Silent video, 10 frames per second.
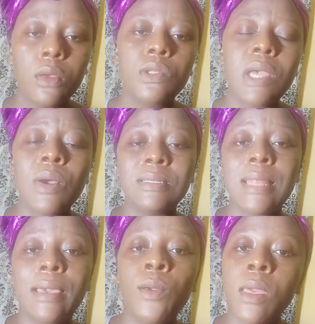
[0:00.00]
So I was
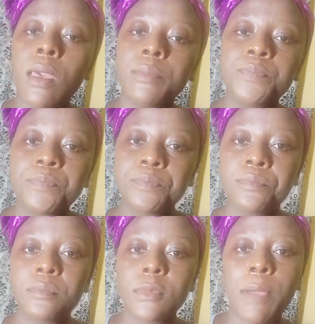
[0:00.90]
like, okay.
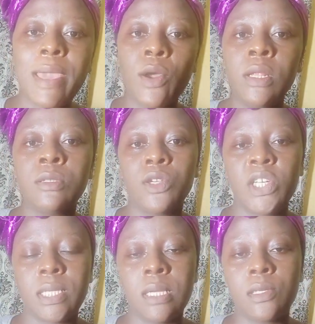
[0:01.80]
My colleague
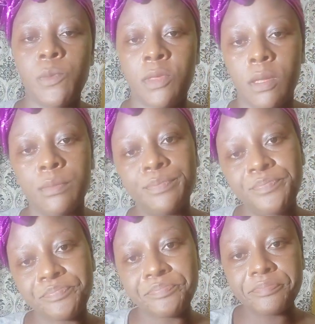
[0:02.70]
suggested something,
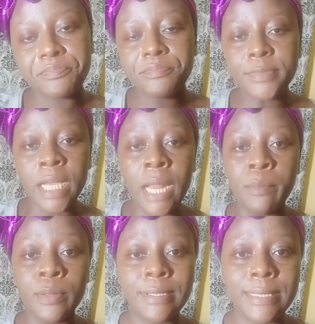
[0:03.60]
and I
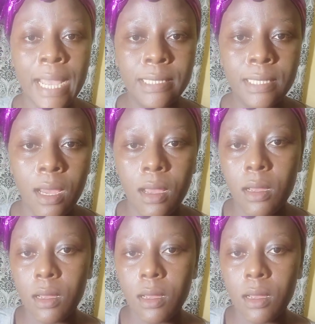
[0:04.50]
bought the idea.